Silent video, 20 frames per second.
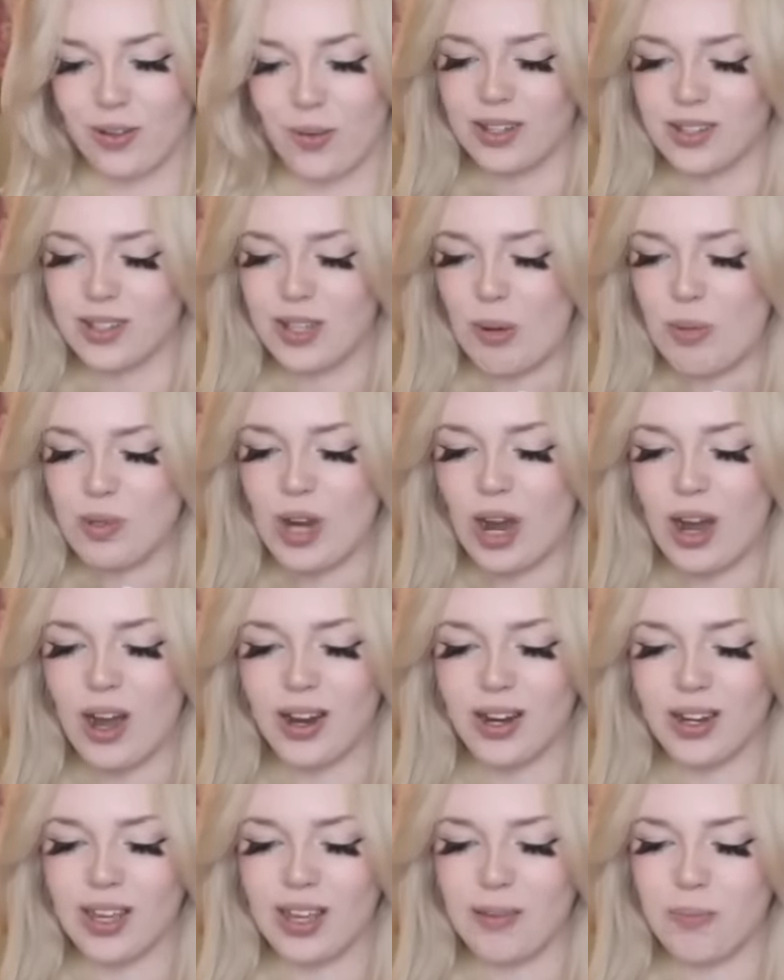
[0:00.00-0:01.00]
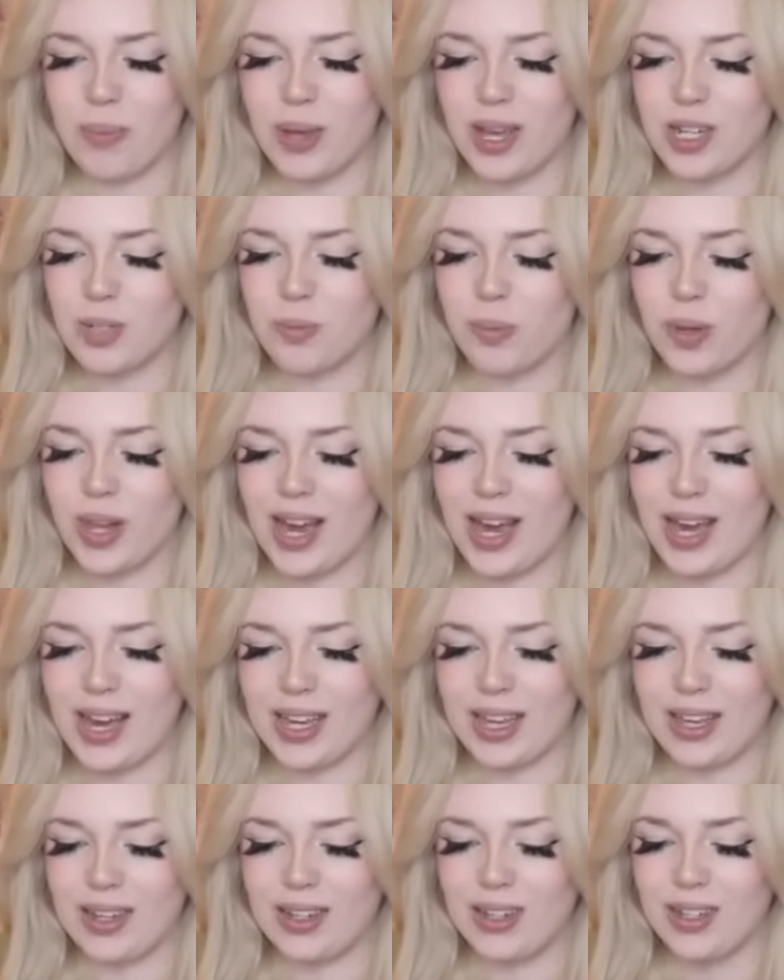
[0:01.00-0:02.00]
It's so dark and pitch
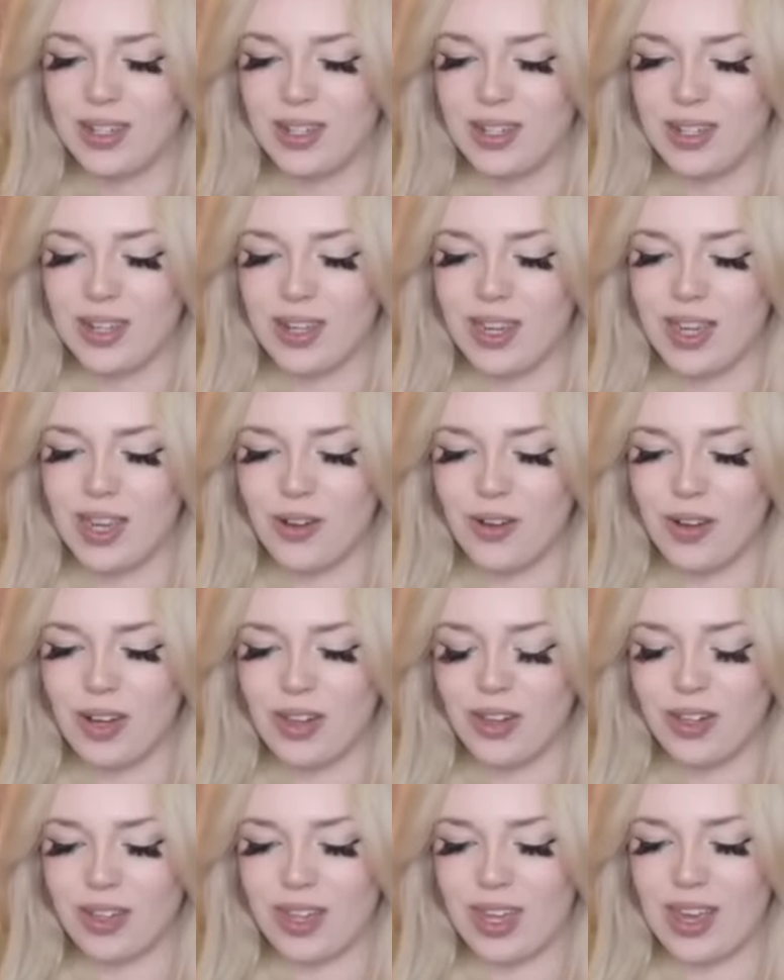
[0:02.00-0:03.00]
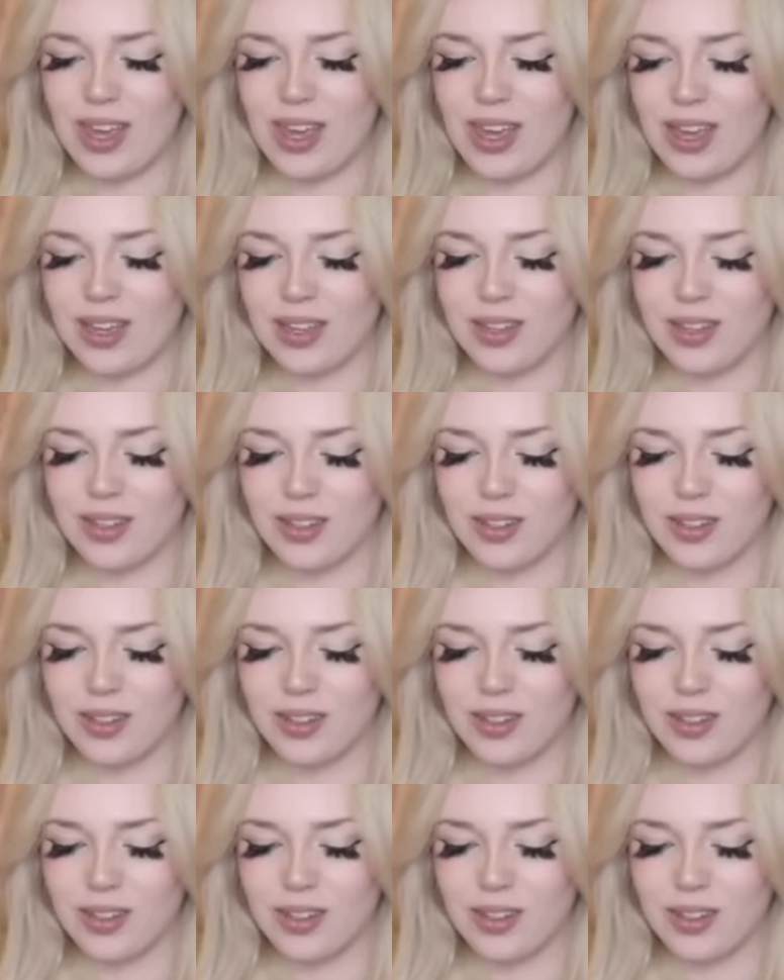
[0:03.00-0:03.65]
black and eerie looking.